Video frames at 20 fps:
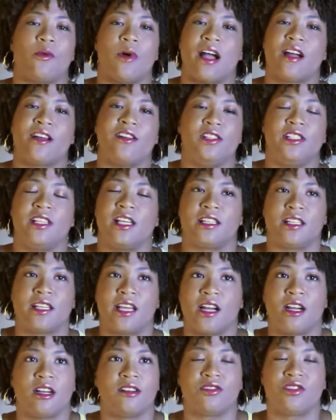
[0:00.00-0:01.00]
why are you taking
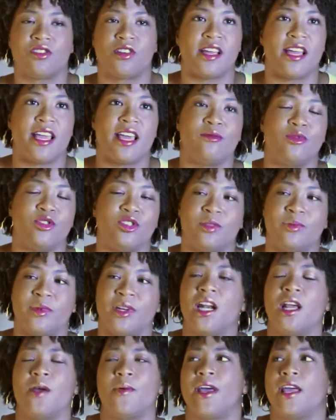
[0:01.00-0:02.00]
care of stray animals? But
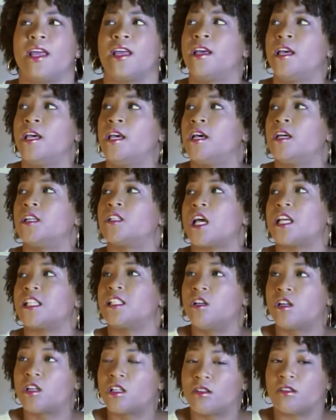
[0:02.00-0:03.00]
anyway, so I
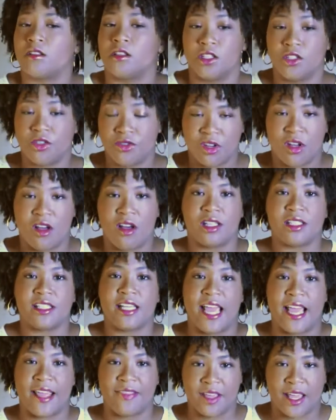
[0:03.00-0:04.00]
took the 2
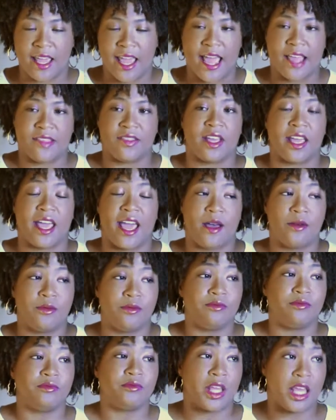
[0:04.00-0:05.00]
dogs and the cat.
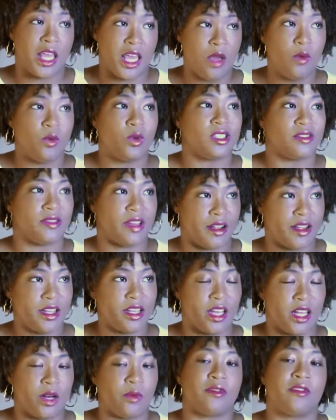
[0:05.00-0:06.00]
Kit was very
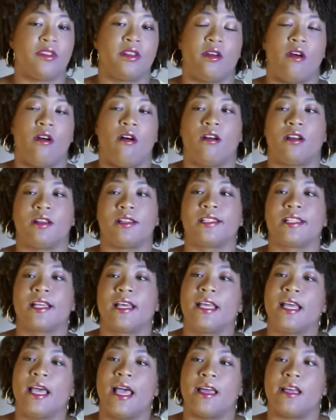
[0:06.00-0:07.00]
good with the dogs
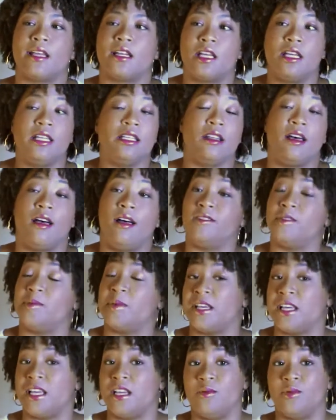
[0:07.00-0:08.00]
and he loved
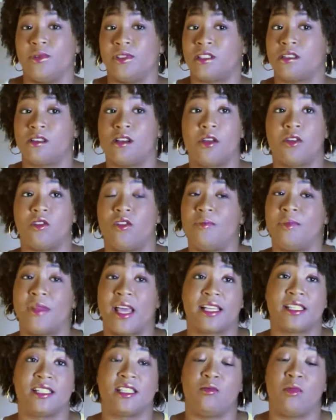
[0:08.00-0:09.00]
me. He would cuddle up
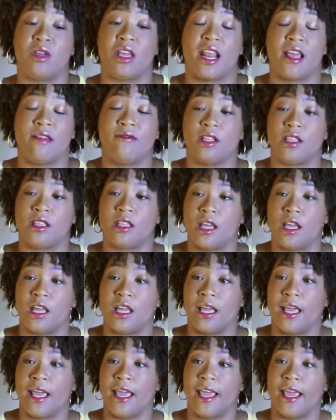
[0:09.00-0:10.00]
next to me and
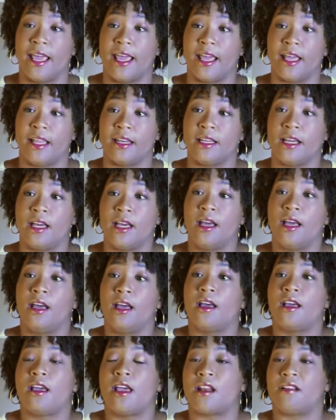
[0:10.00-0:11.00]
everything, and
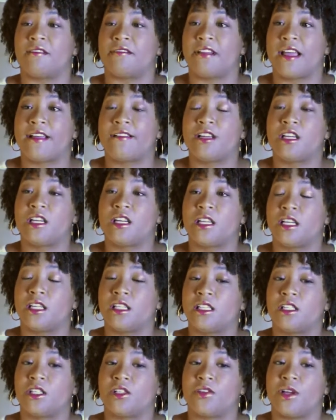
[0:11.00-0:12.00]
he had a very good
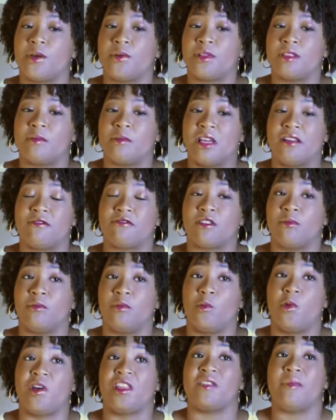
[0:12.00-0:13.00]
history with me
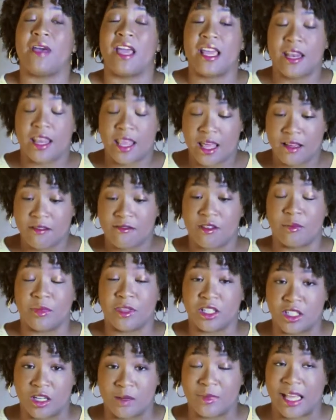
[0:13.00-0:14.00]
with bathing from
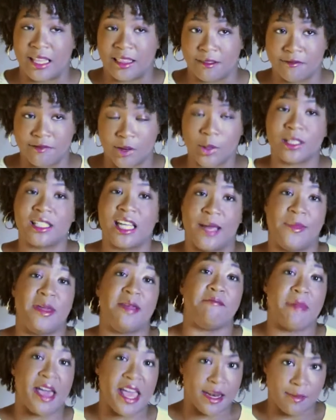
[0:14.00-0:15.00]
the jump. Like the first time he
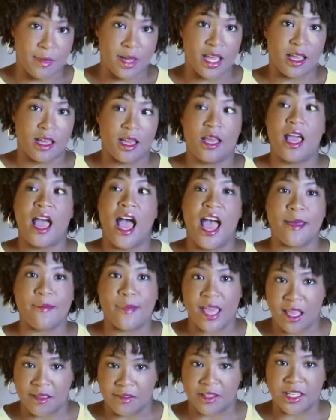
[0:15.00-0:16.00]
met me, I
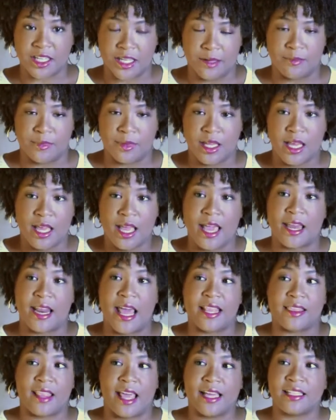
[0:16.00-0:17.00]
bathed him. And
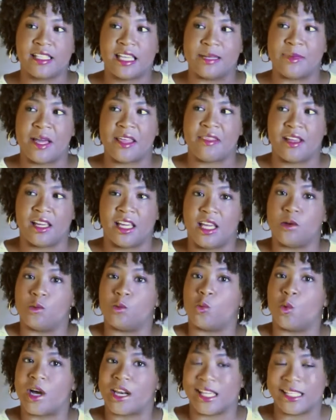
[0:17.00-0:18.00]
at that time, I think
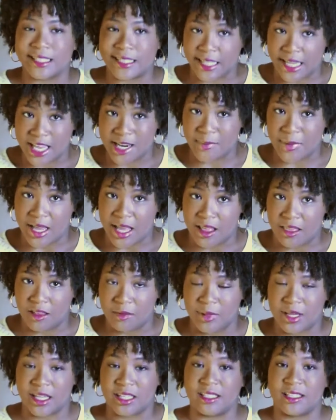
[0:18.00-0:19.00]
he wanted to get
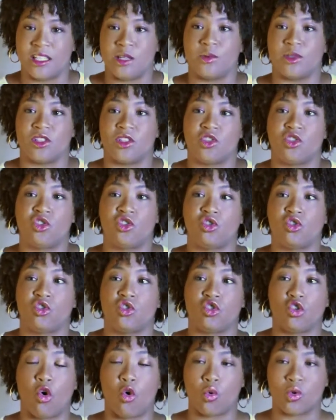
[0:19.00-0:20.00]
bathed because he was
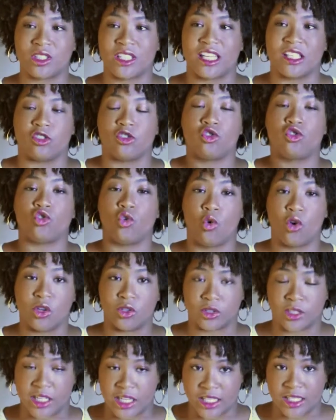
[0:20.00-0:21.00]
soaked and
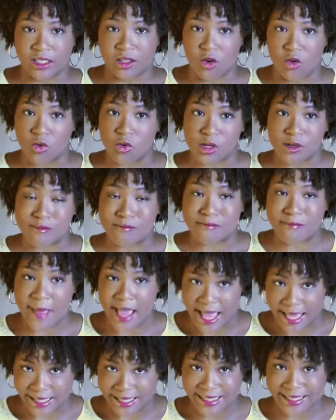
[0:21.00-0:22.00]
soiled in his own
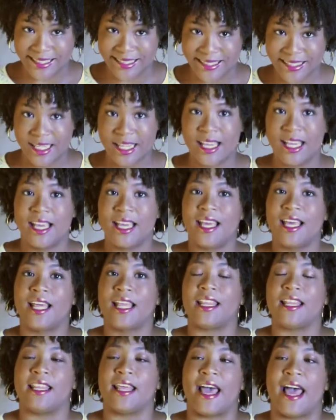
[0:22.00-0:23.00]
mess,
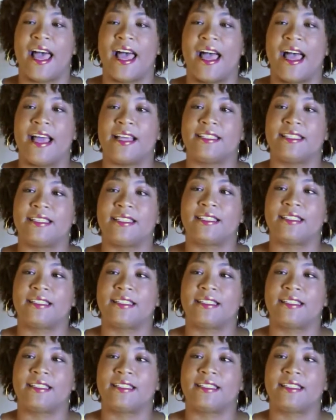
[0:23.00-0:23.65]
that